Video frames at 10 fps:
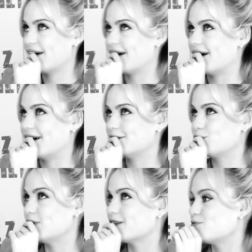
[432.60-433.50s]
uh, to a
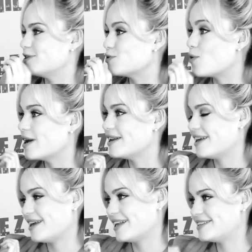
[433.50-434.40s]
little resort in
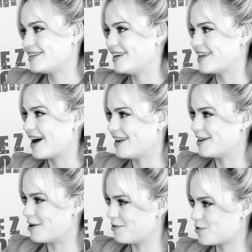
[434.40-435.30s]
Italy that I
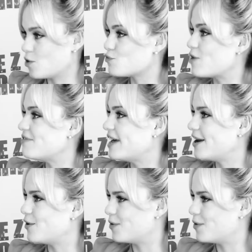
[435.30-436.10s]
love called Ravello.